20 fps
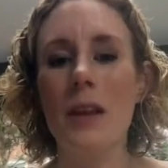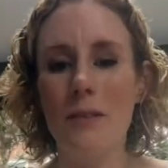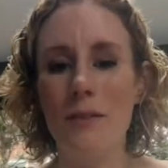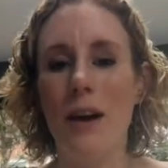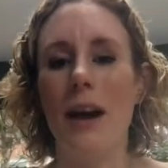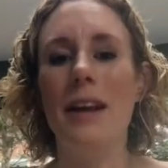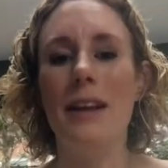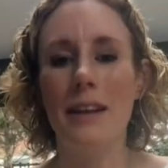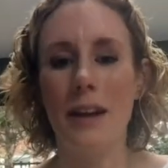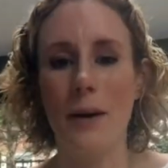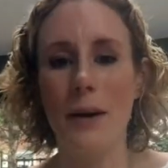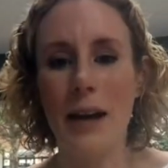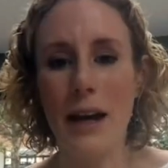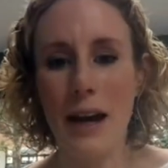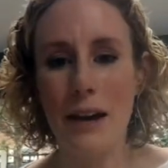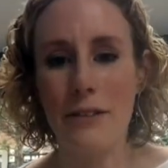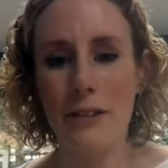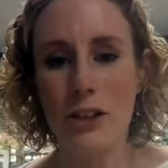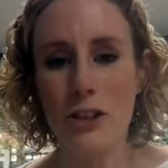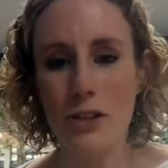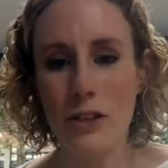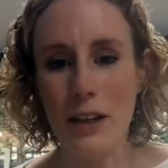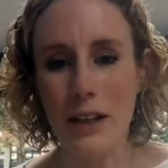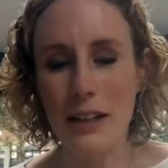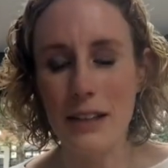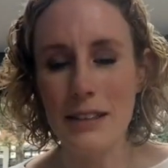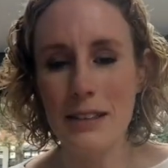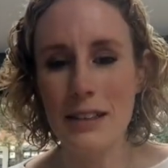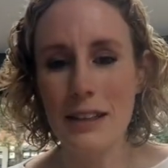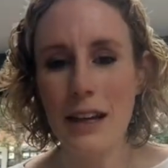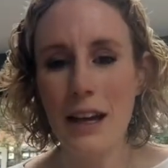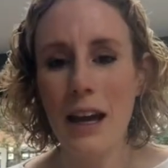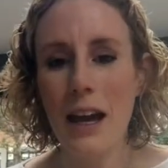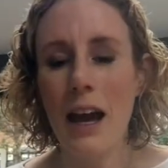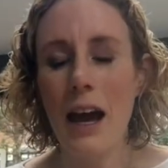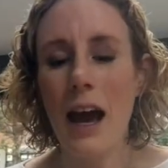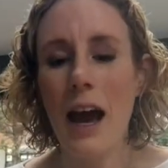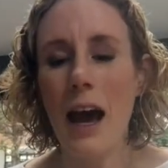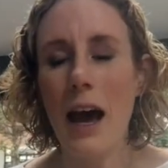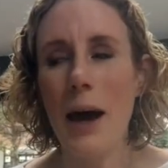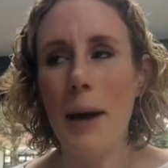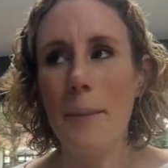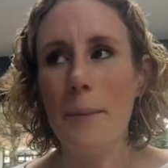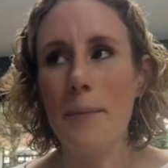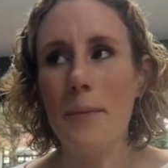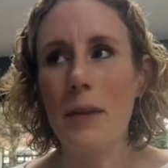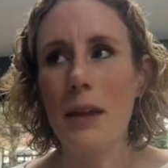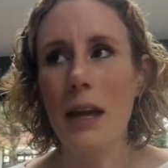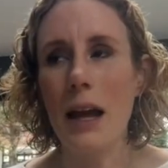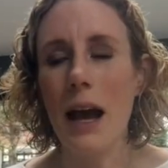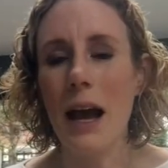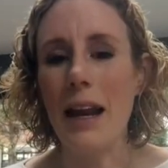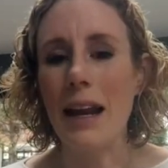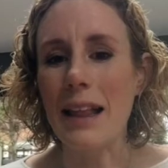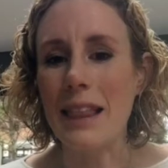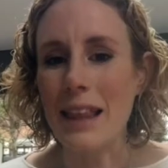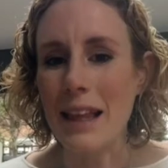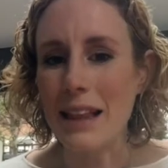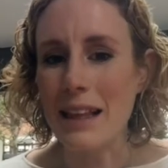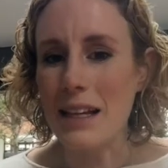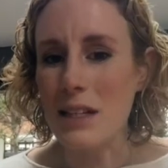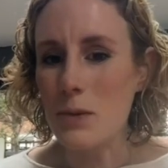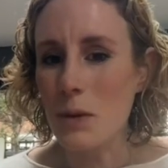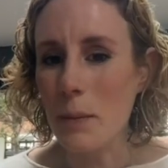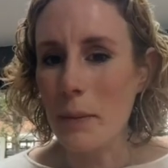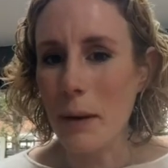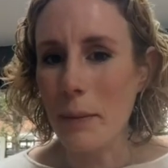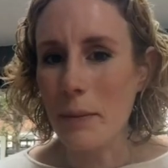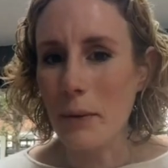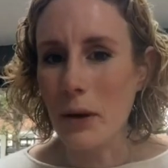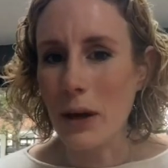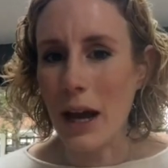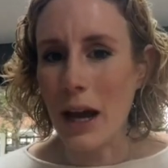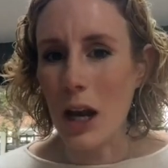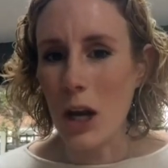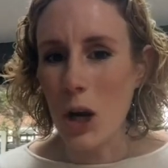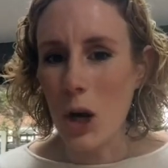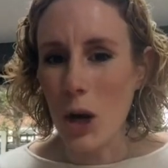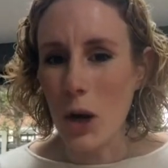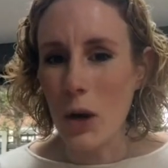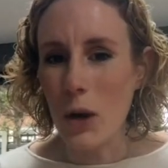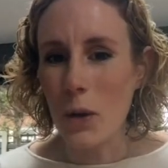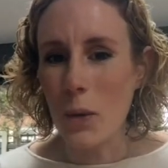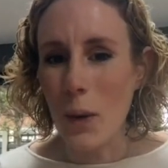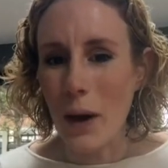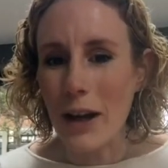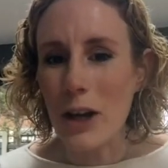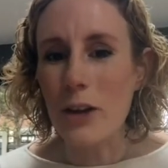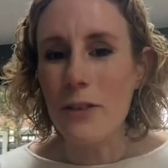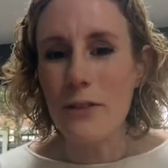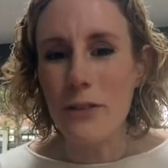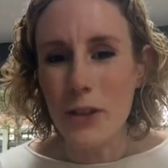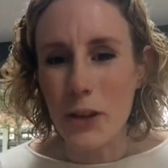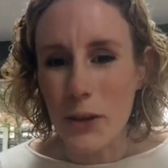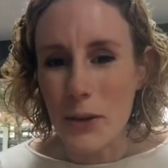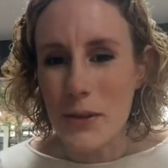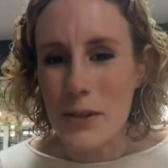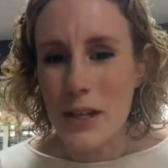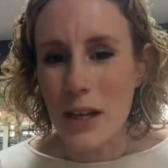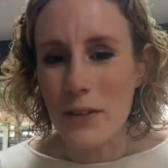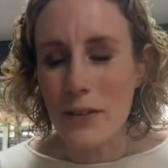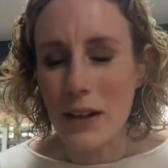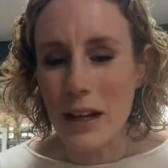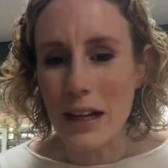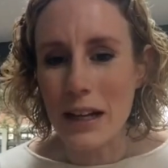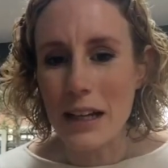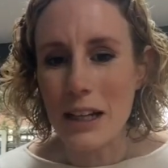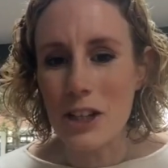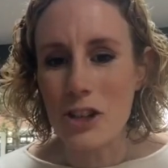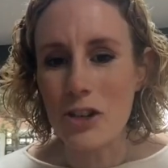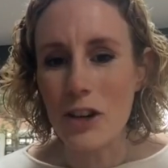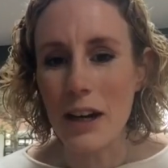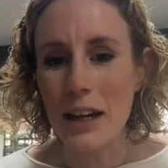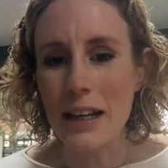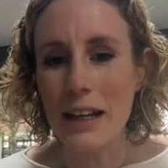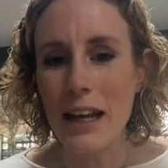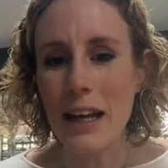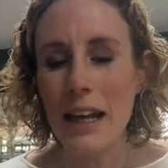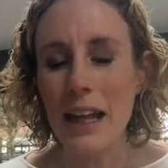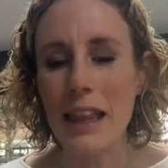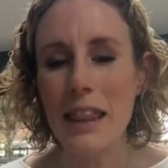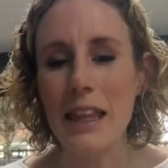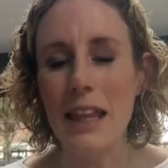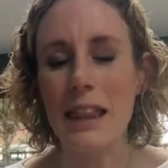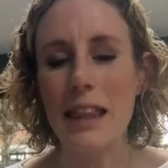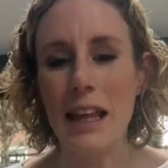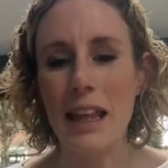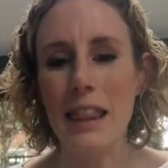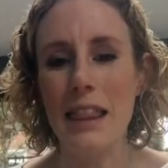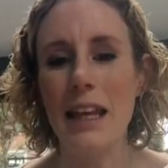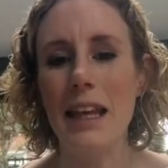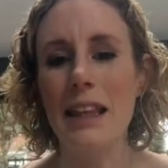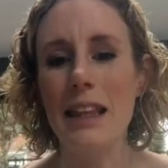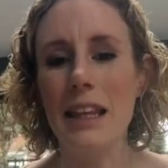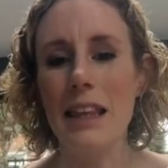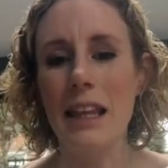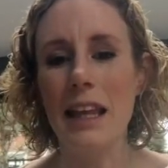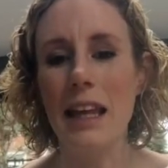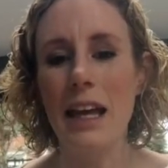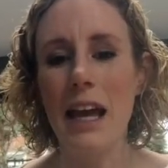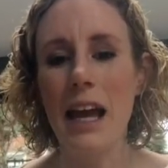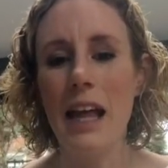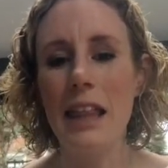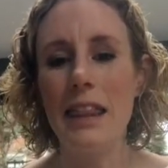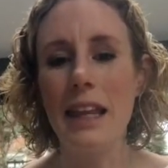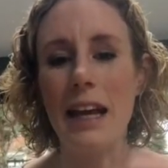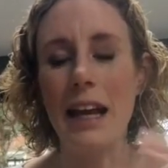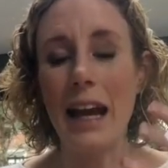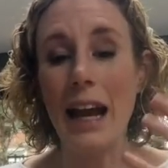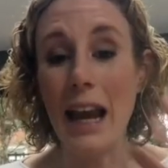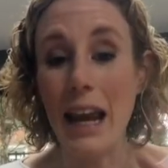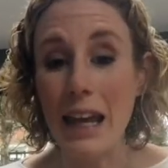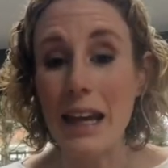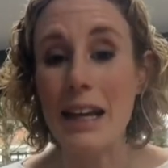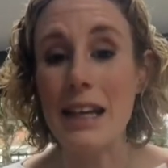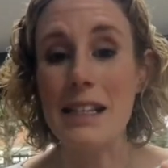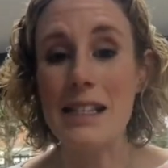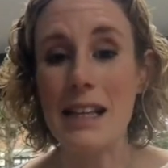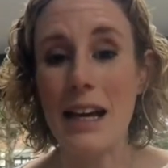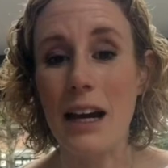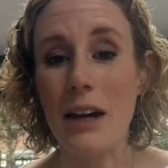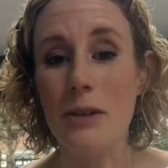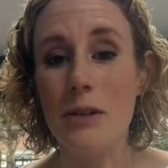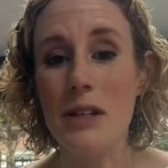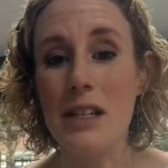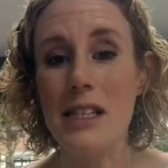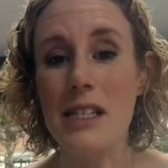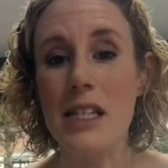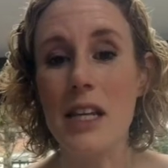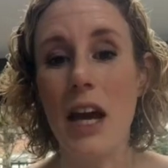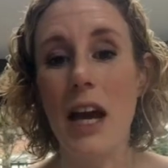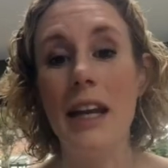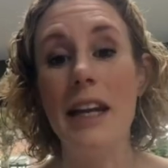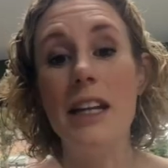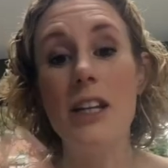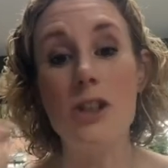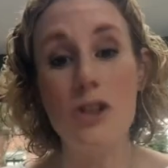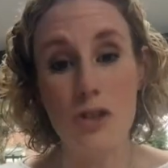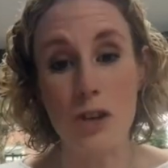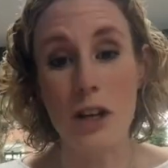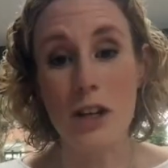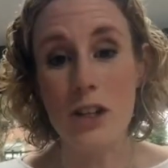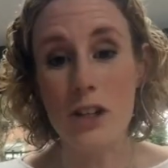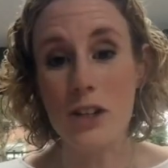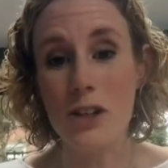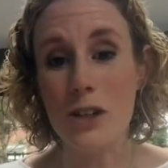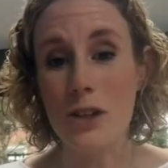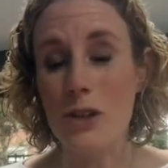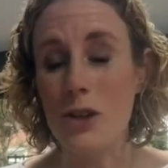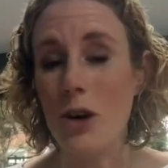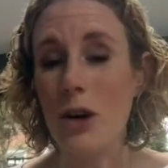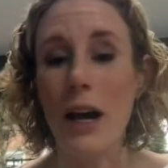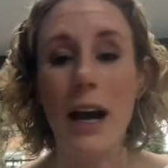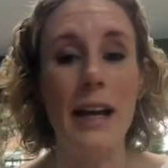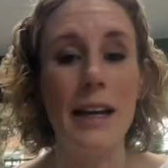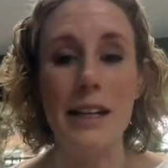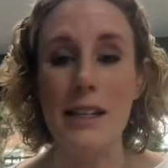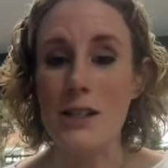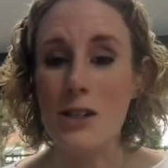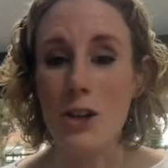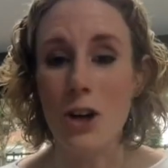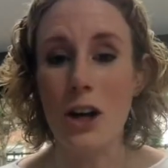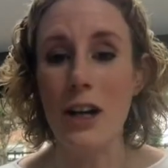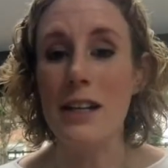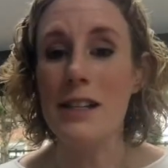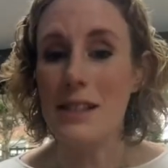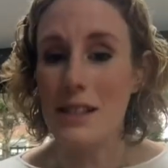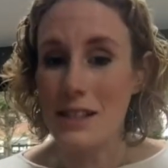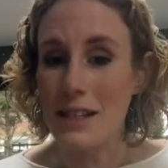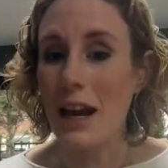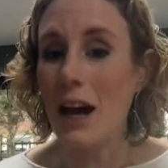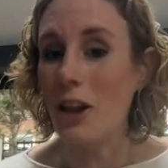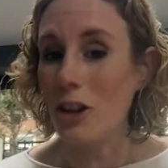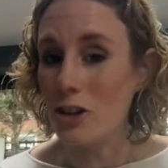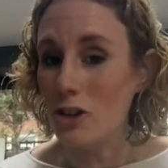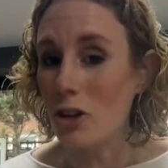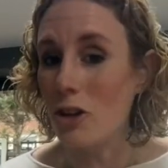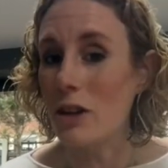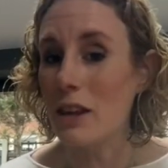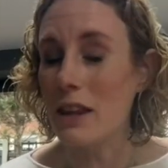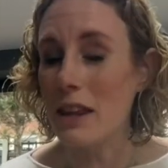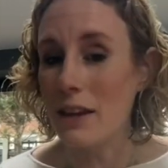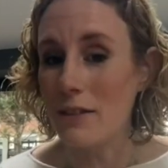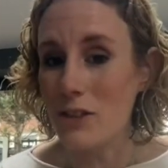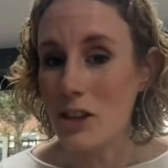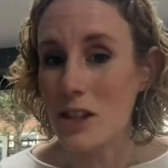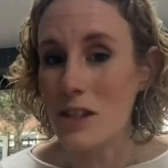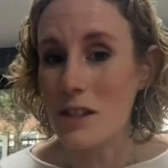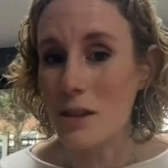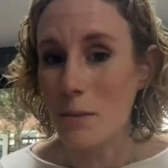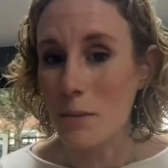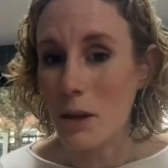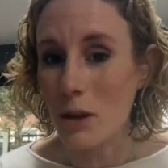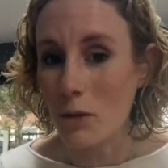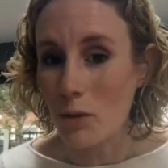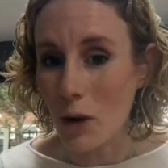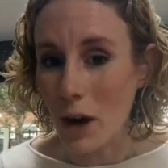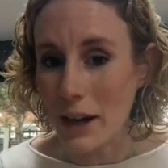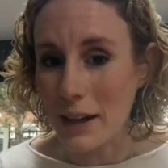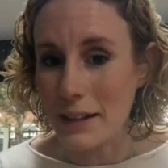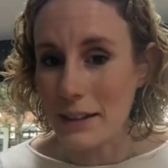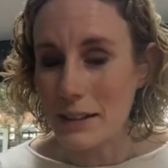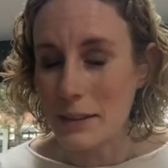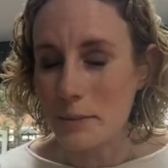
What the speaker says: Right, now here, have a treat. And I think that's where people get quite confused over clicker training, that they think that the click sound is an instruction to the dog, and it's not. It's to tell the dog that they've done something right.